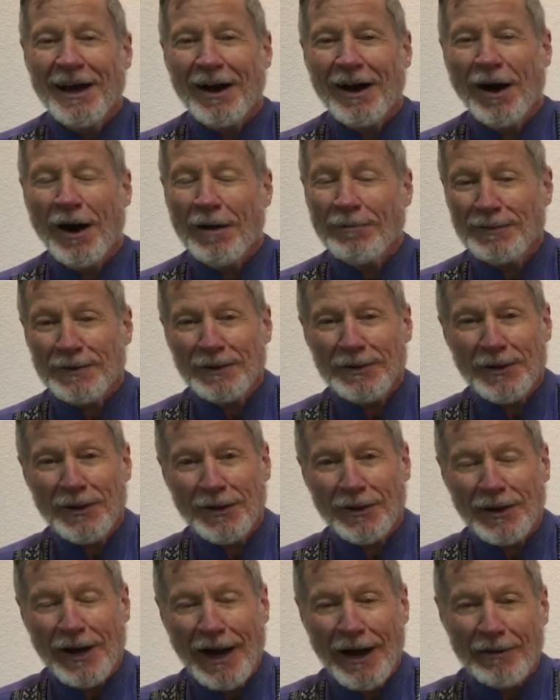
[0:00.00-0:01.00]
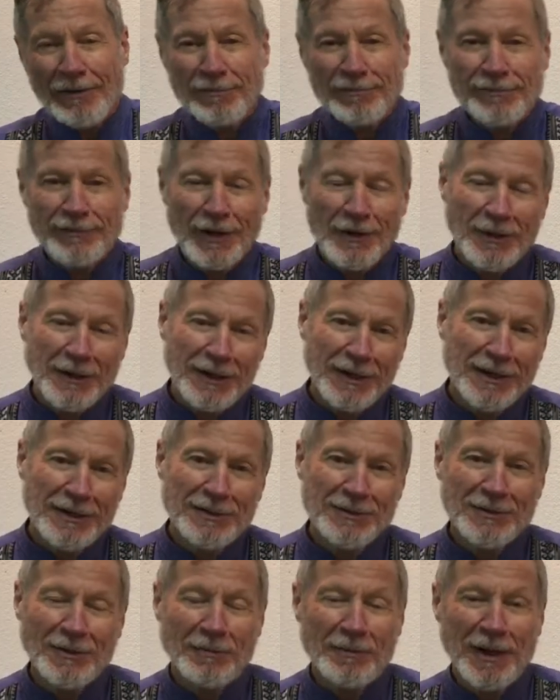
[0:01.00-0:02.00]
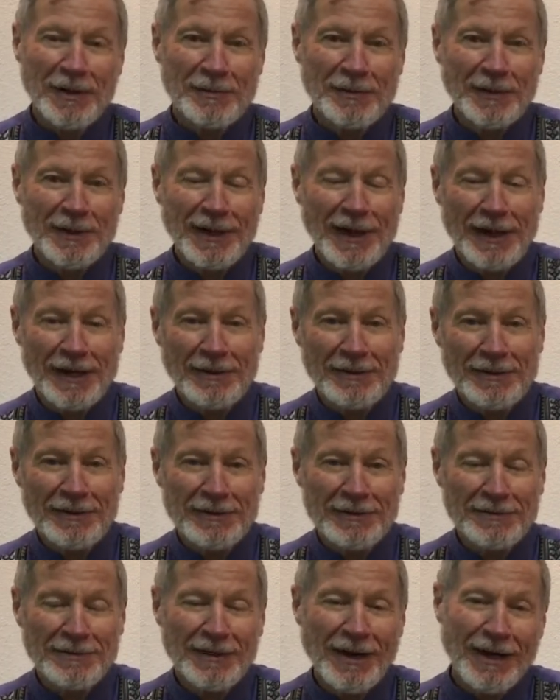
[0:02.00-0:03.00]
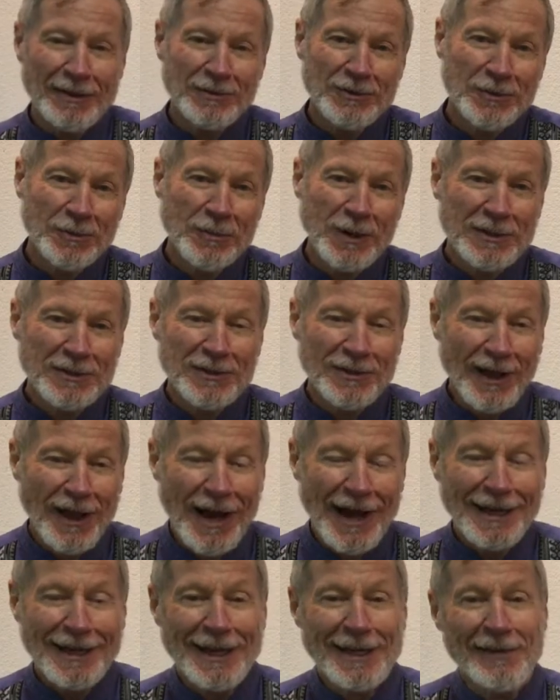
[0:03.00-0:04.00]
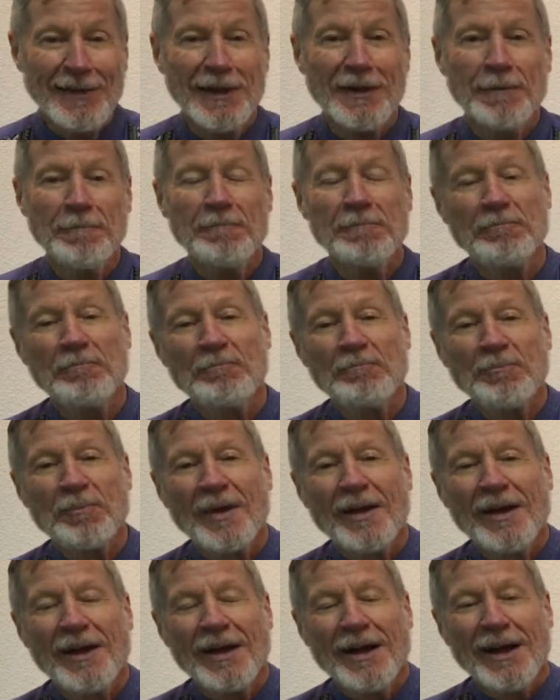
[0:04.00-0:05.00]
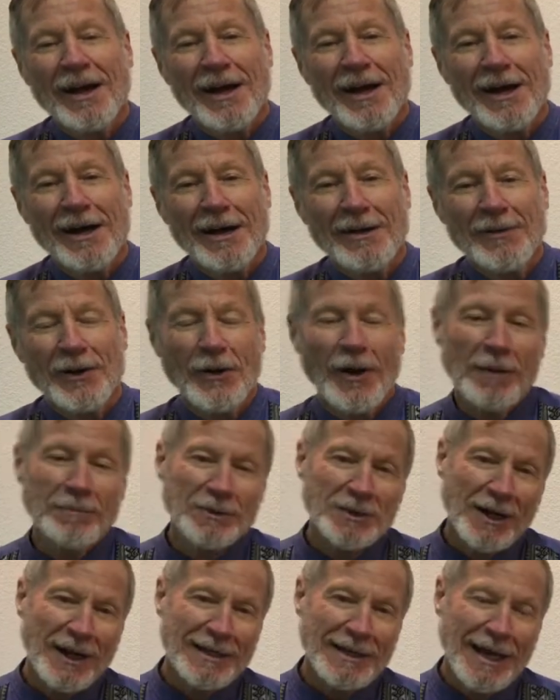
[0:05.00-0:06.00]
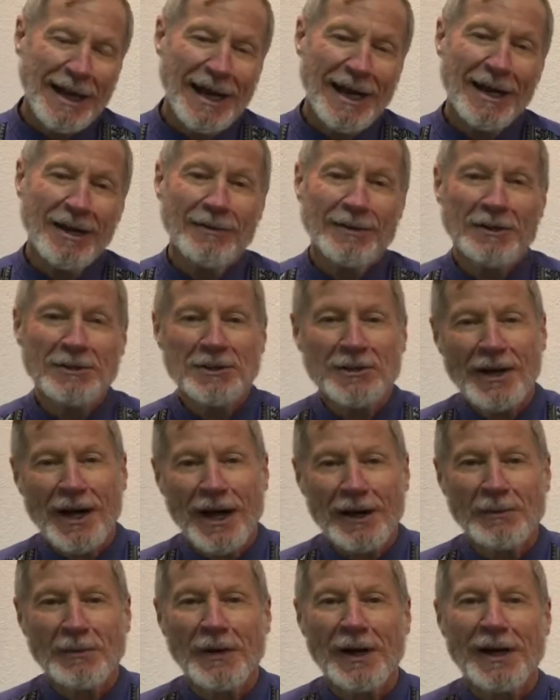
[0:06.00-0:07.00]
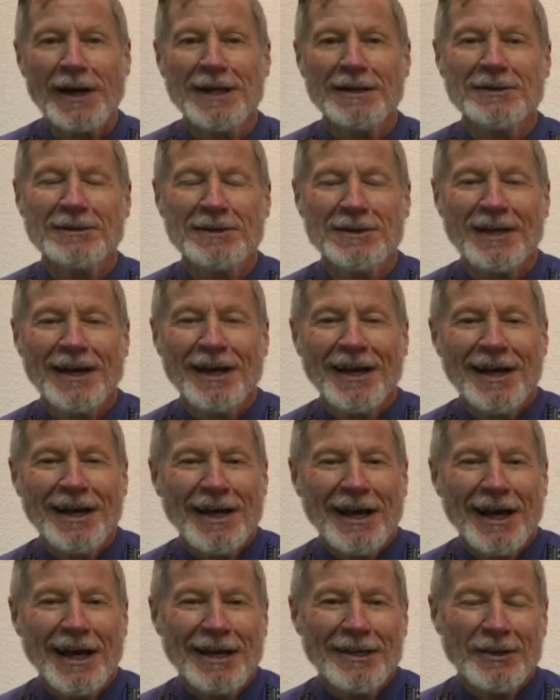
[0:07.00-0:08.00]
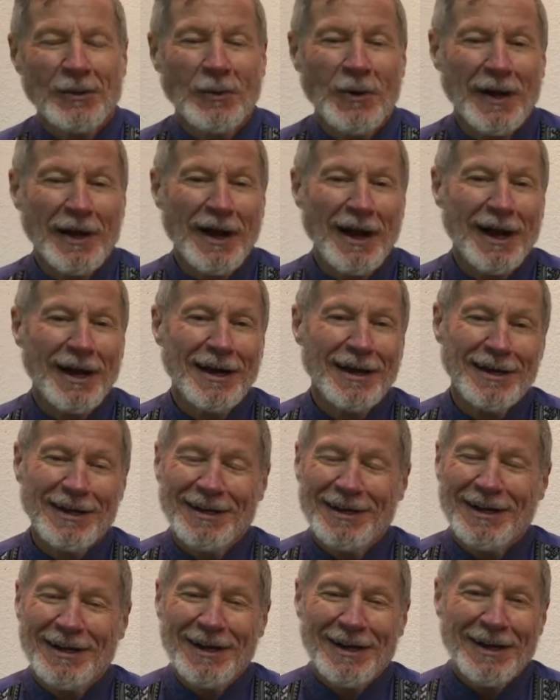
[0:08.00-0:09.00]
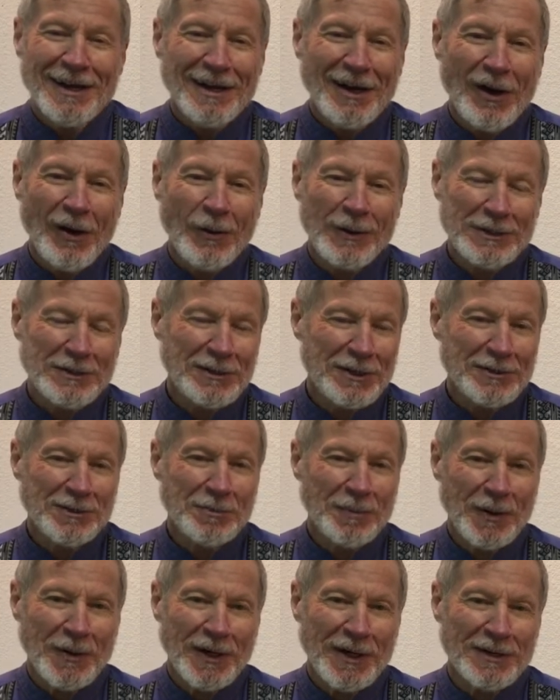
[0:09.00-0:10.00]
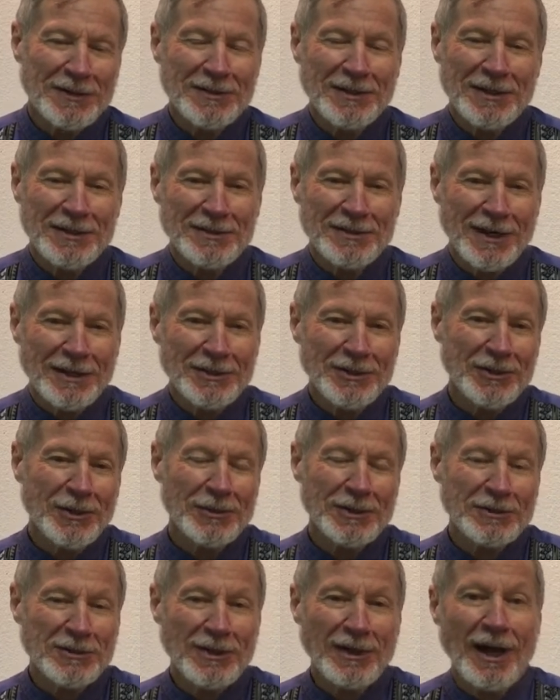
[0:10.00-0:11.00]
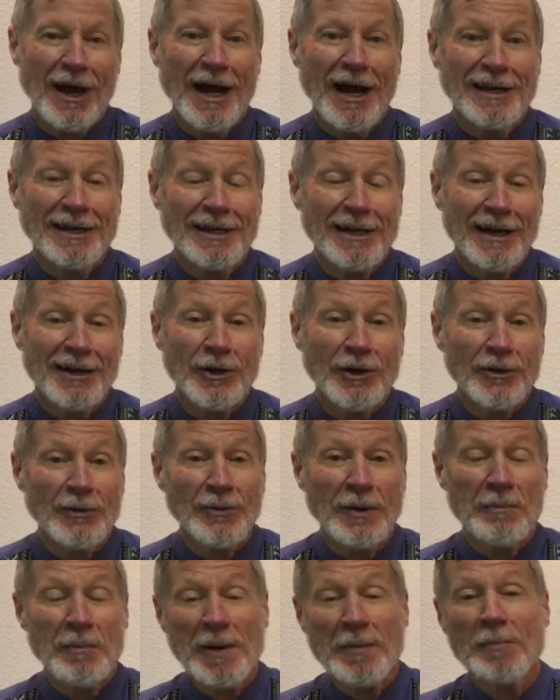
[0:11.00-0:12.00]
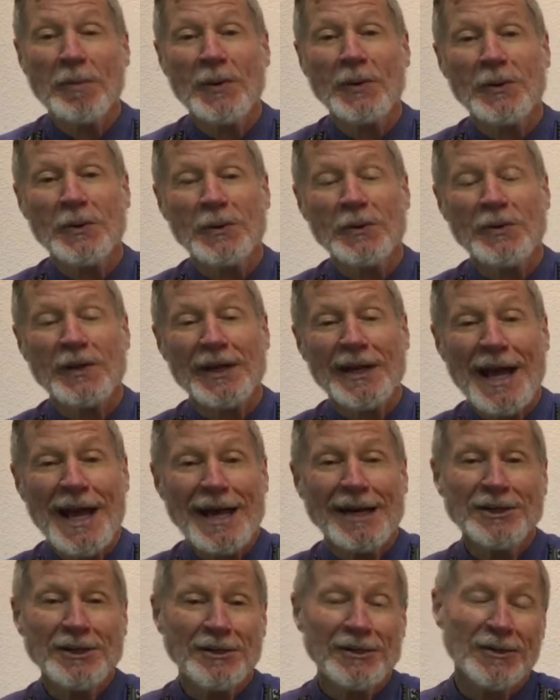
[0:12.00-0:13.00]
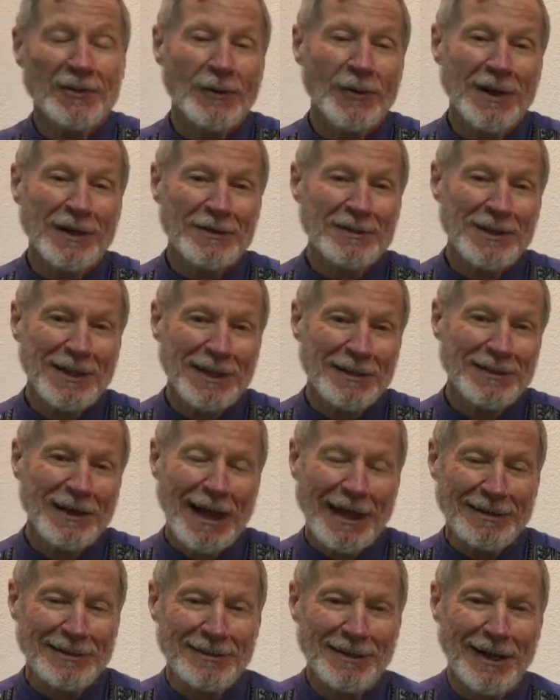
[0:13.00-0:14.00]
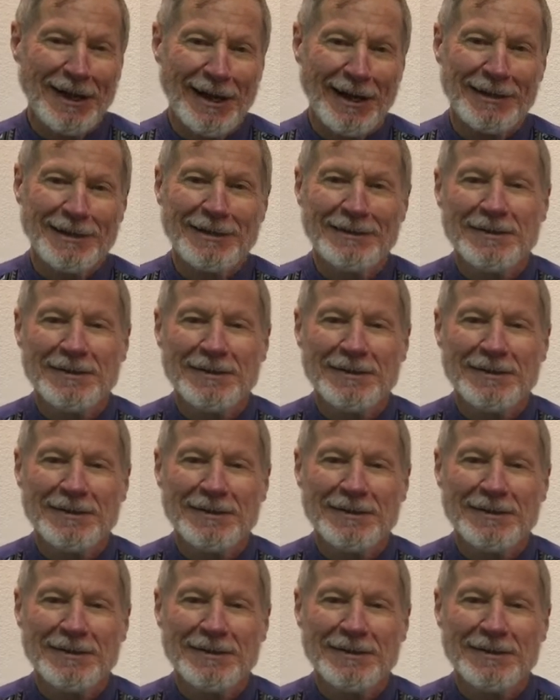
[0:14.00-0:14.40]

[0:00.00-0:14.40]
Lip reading: Often they're out of focus, or maybe they got too much light in them. They're upside down, they're sideways. And the one I always experienced is I'd show a slide and I couldn't remember who the national was in that slide.